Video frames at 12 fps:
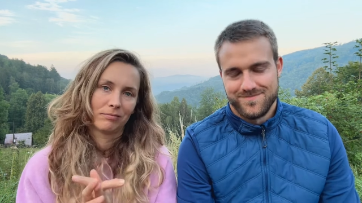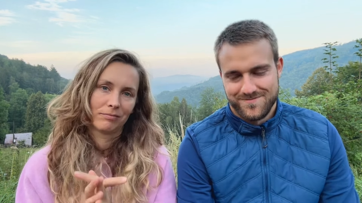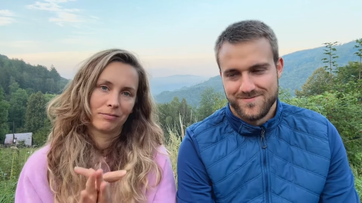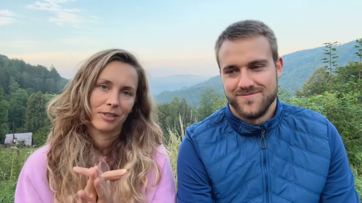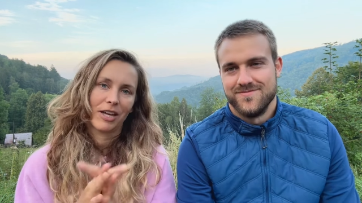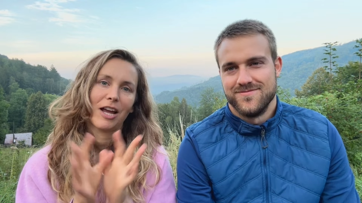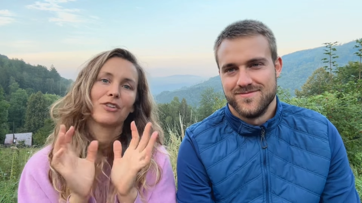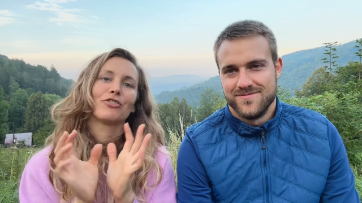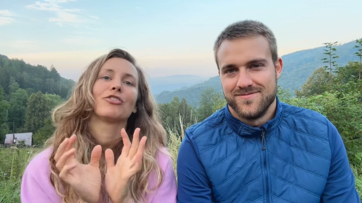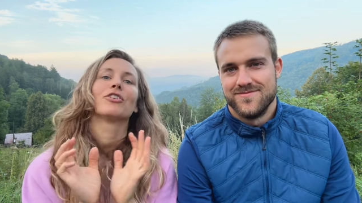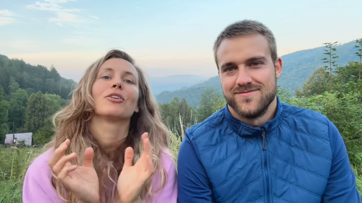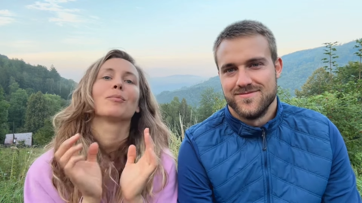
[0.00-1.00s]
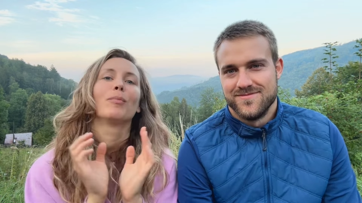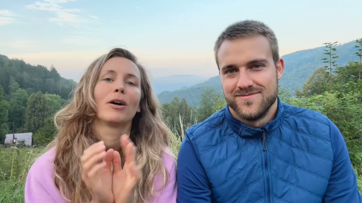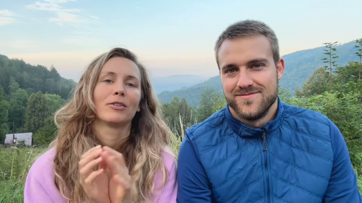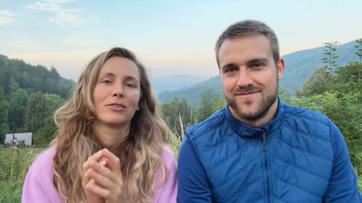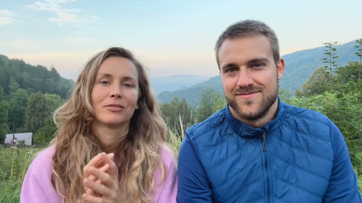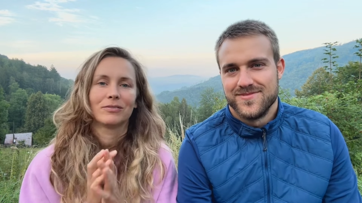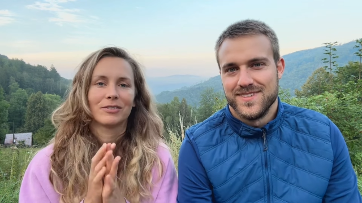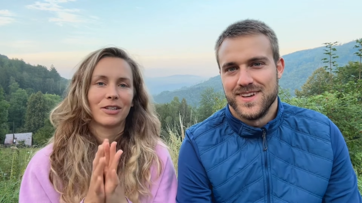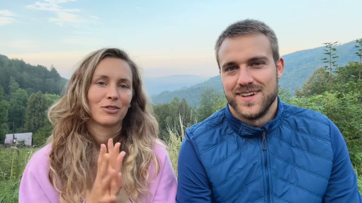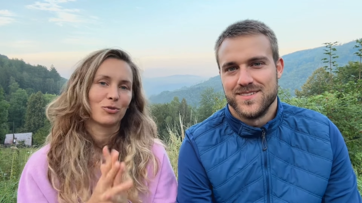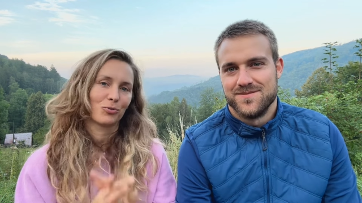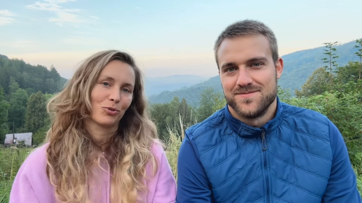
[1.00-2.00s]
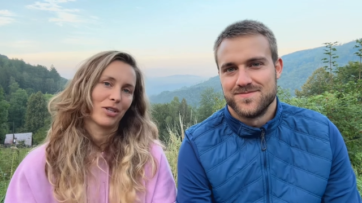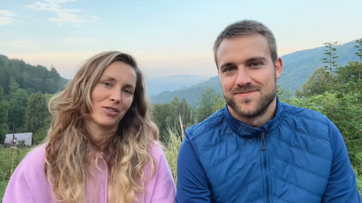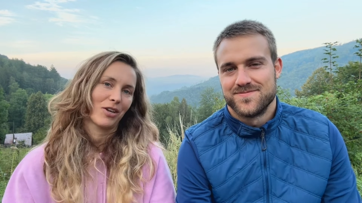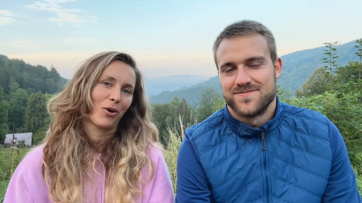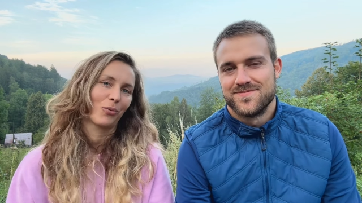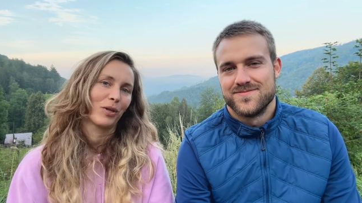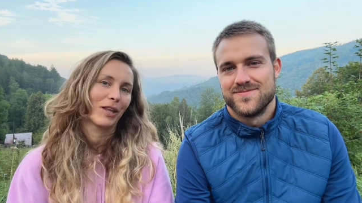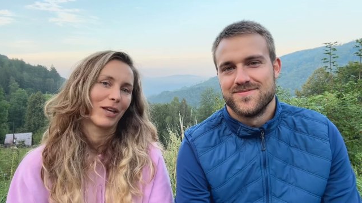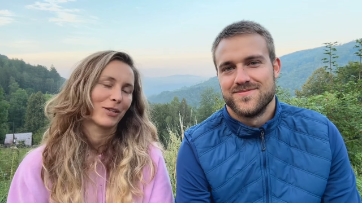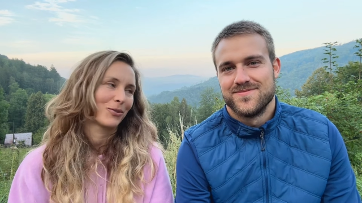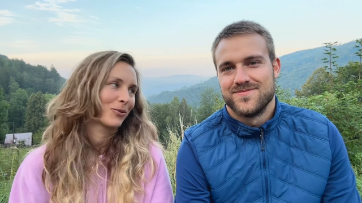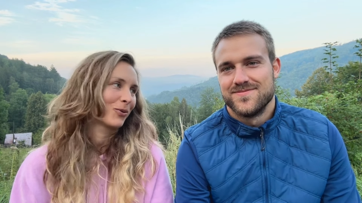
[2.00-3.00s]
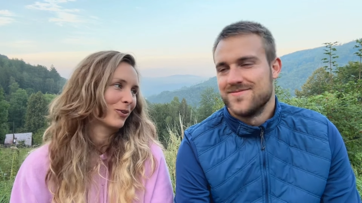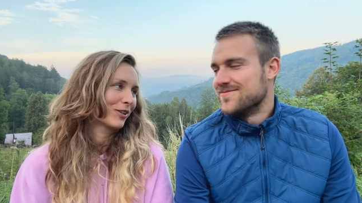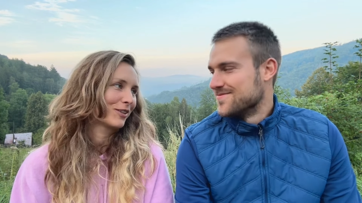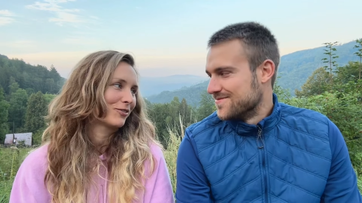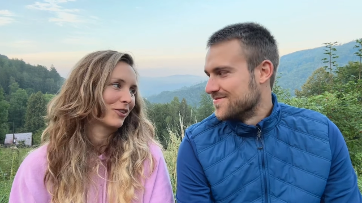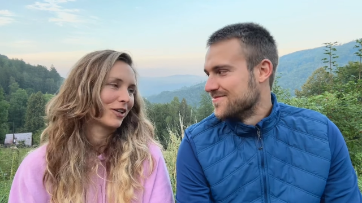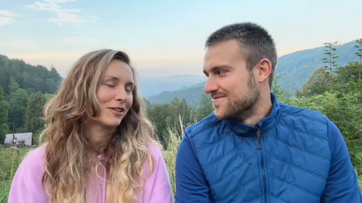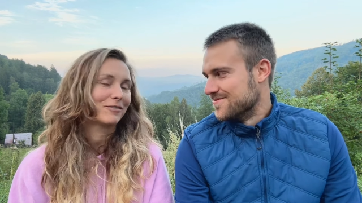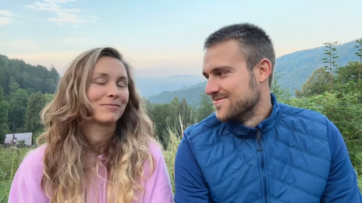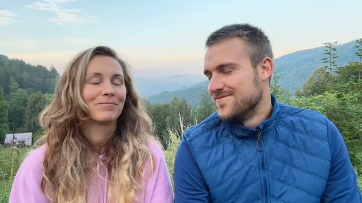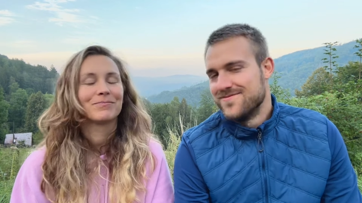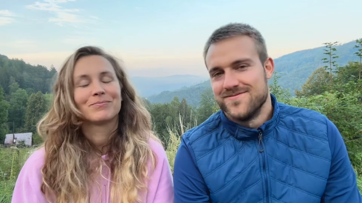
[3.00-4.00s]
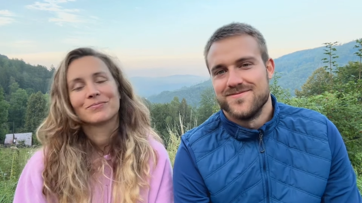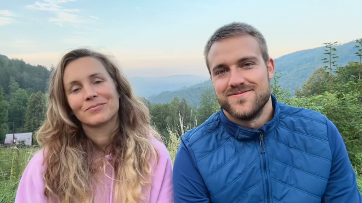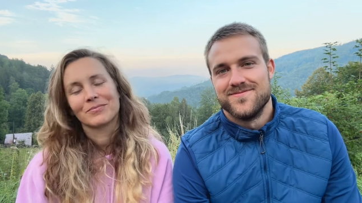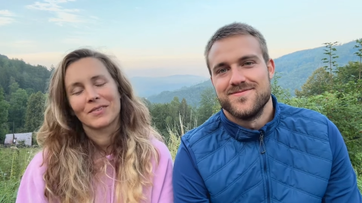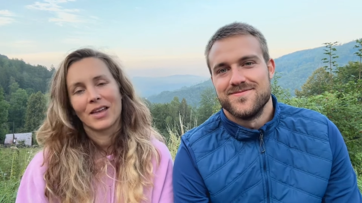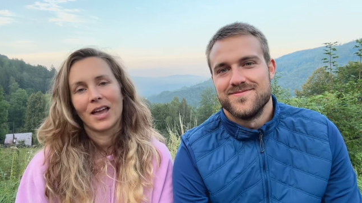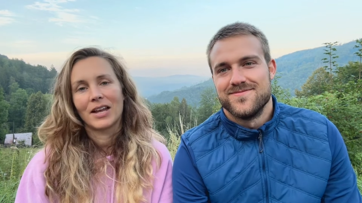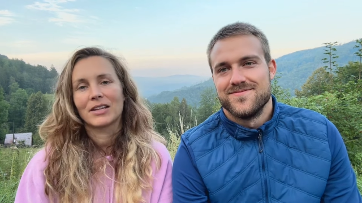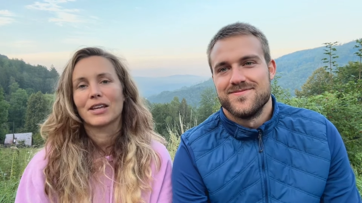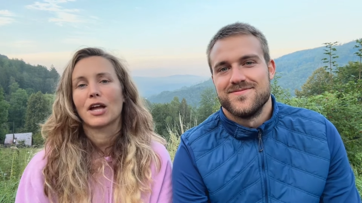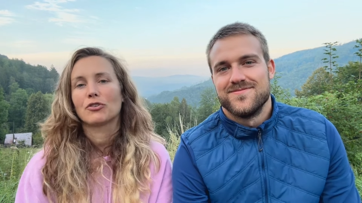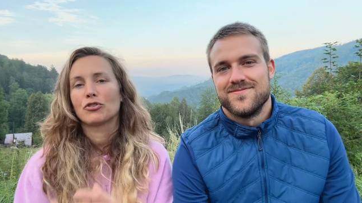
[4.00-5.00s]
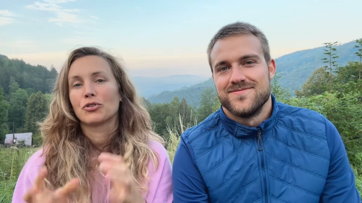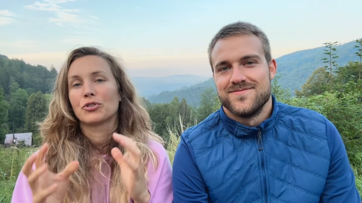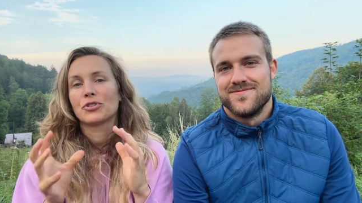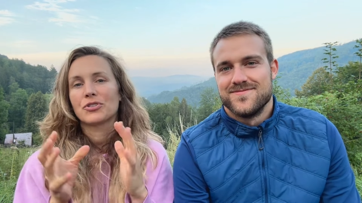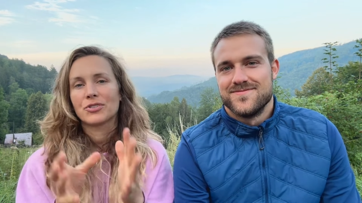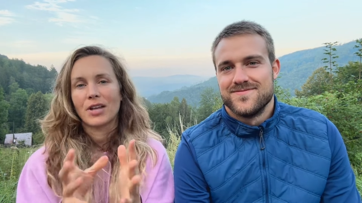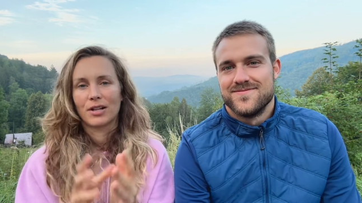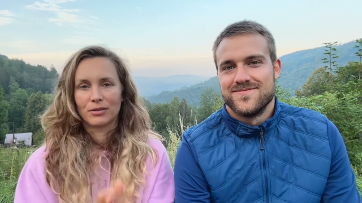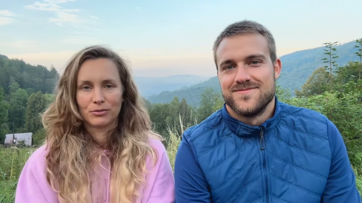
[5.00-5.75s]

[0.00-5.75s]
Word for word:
Speaker 1: -hmm. Catch it in a bud. Yeah. That's that's how we like to call it, right? Mm -hmm. And catch yourself.